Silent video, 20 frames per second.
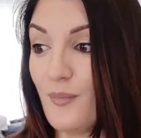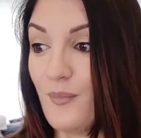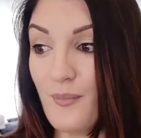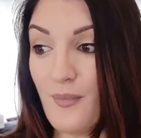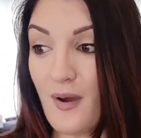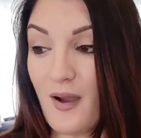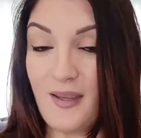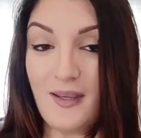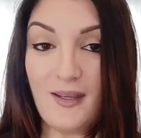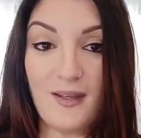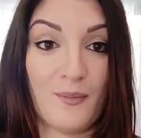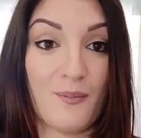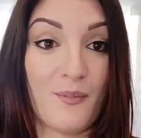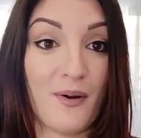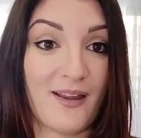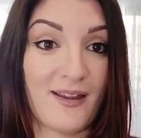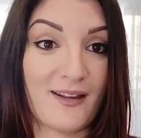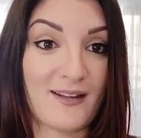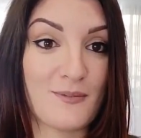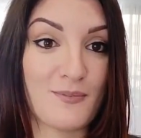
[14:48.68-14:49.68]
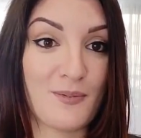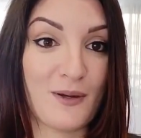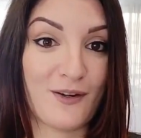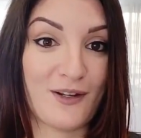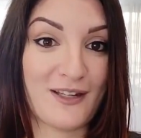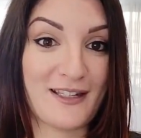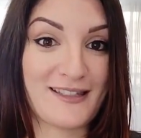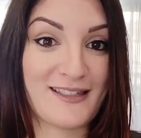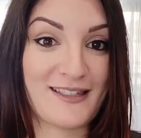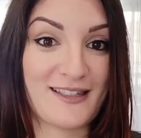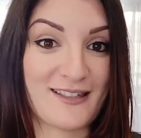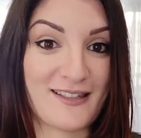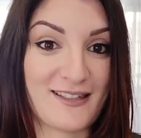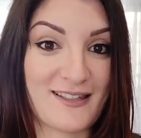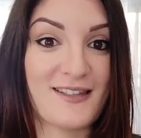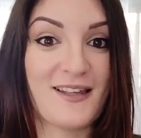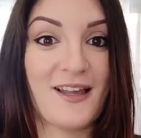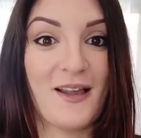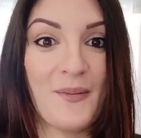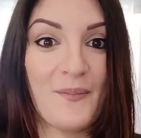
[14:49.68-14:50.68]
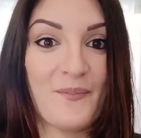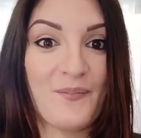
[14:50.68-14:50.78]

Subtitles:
my experiences,